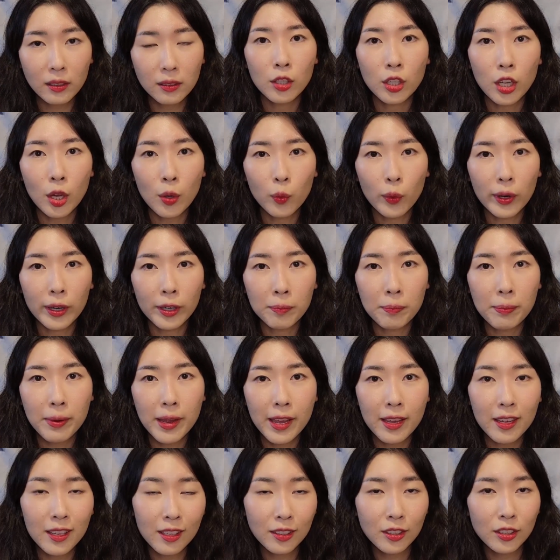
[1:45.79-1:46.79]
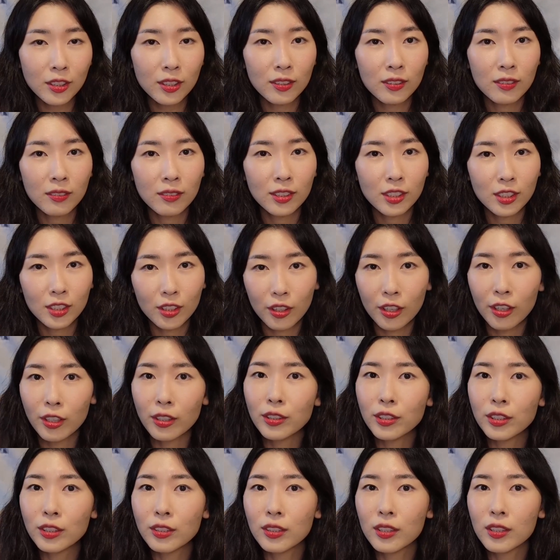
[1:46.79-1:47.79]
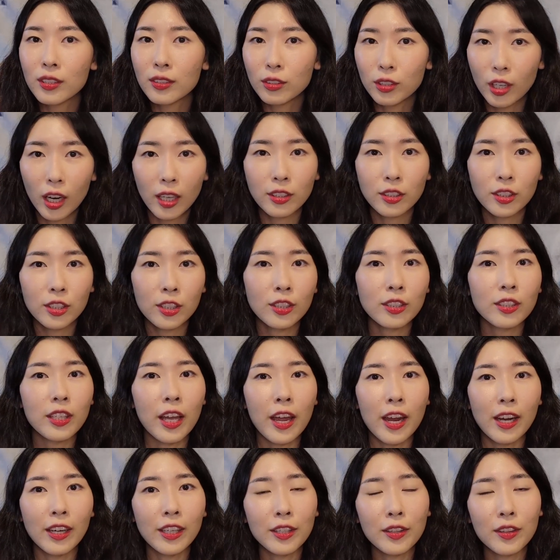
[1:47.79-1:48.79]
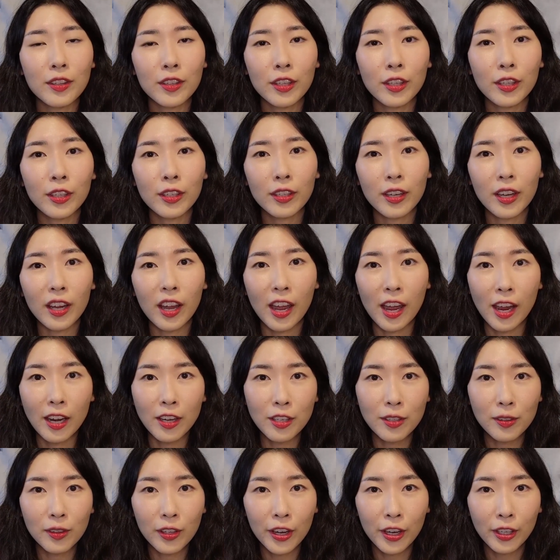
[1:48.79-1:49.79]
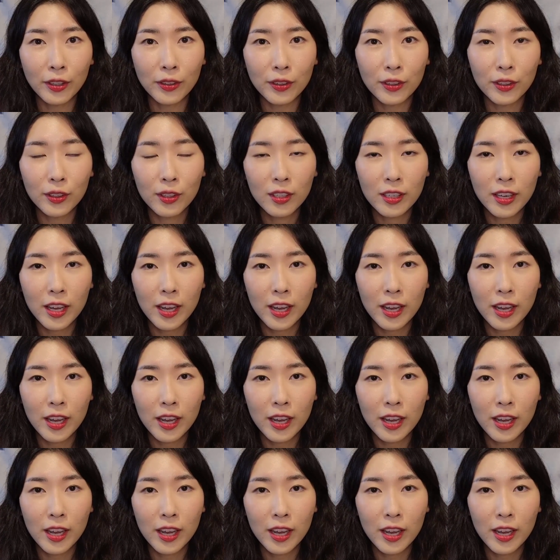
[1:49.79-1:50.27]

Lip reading: You can wear pants, skirts, dresses, anything, any length.